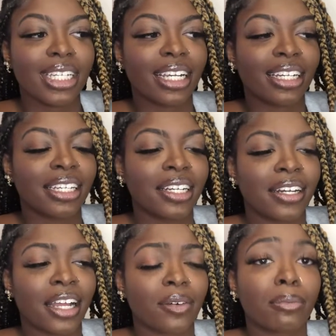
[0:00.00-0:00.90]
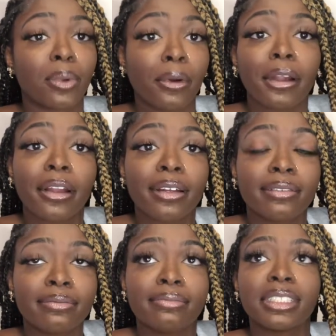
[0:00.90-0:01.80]
And Kiera and I were bored
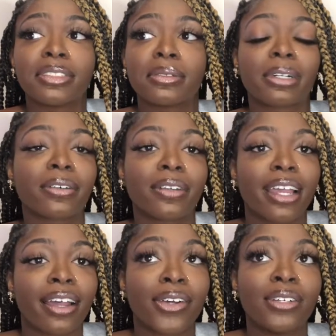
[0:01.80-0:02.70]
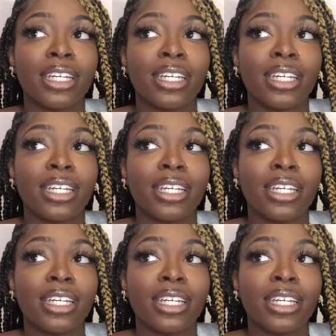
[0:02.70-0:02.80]
since we weren't going out.